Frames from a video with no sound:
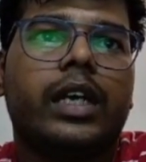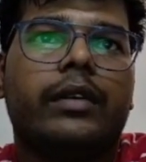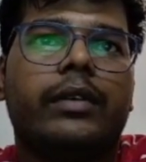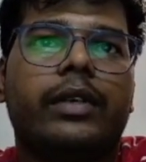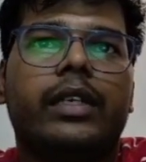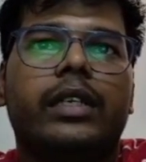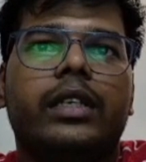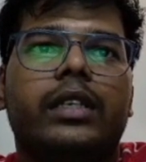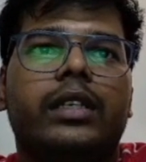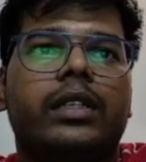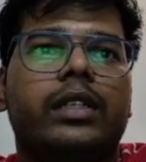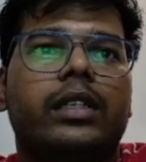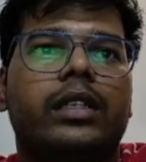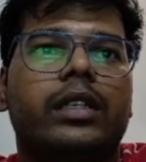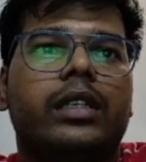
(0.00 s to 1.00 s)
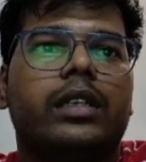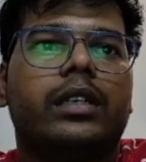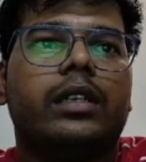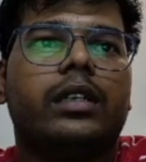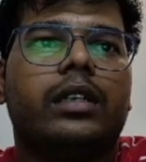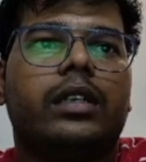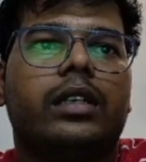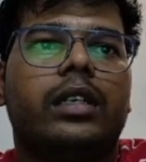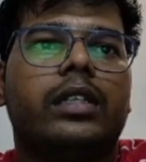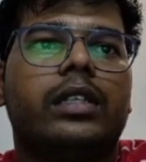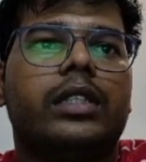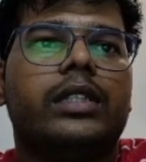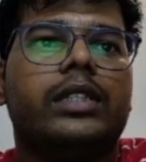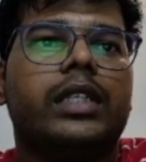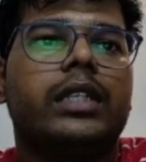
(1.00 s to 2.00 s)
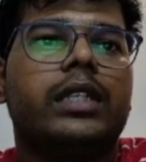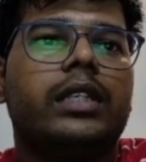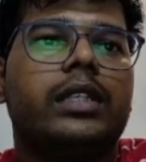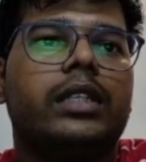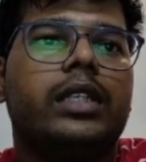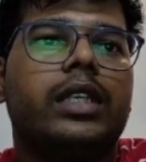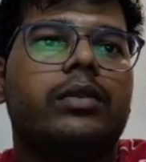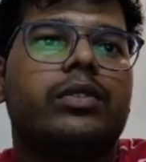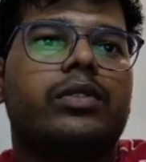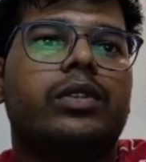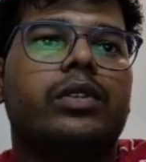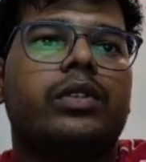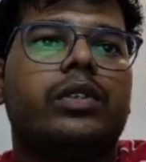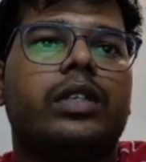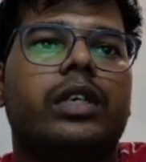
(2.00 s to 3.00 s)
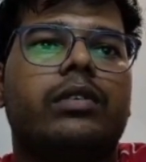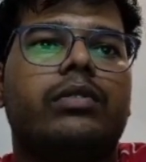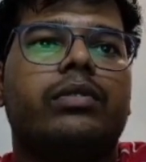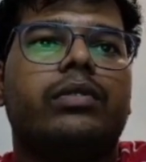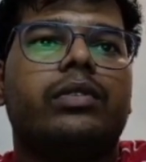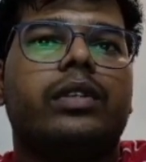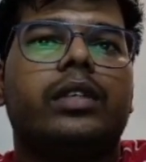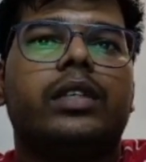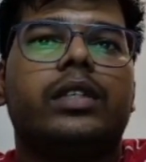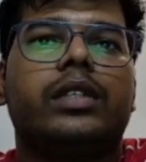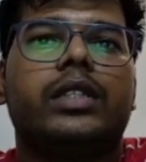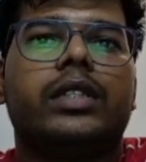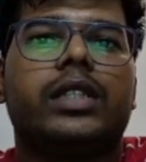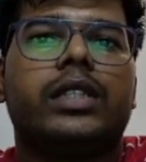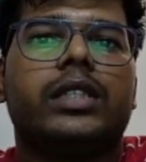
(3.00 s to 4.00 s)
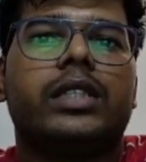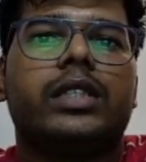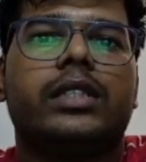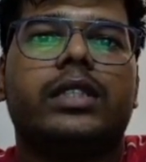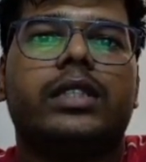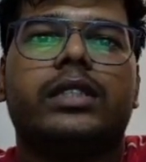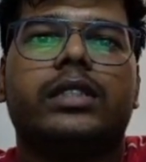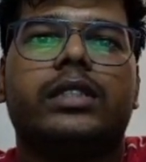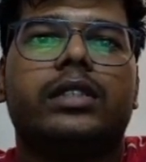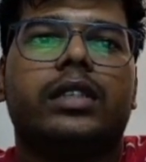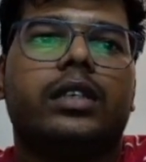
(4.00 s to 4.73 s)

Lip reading: will run this cell df is equal to df this.